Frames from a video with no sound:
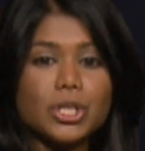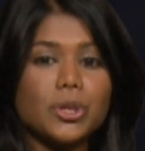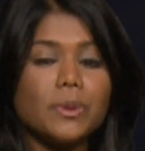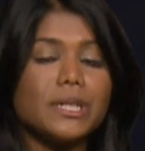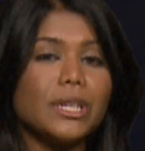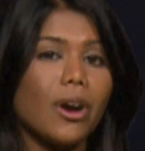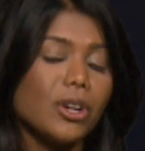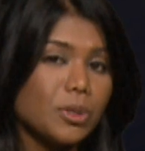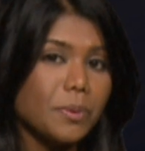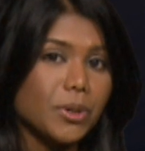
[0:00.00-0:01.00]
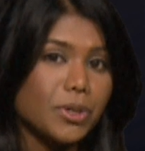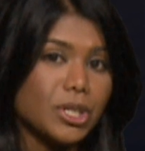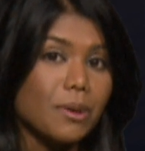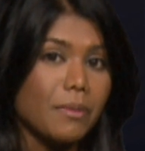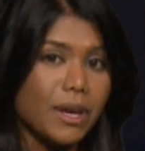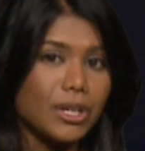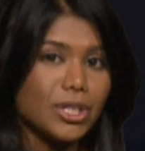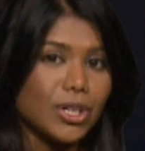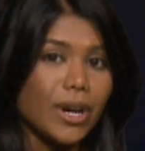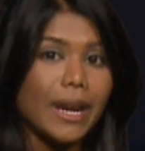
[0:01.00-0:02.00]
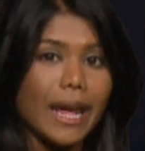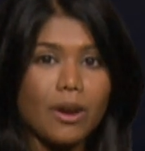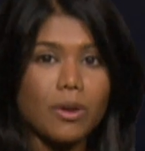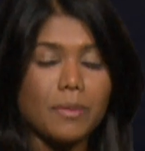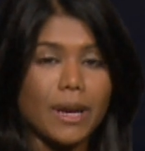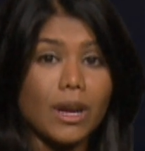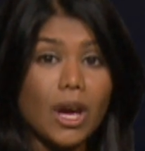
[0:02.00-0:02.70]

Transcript: who is the entrepreneurship manager at ArabNet,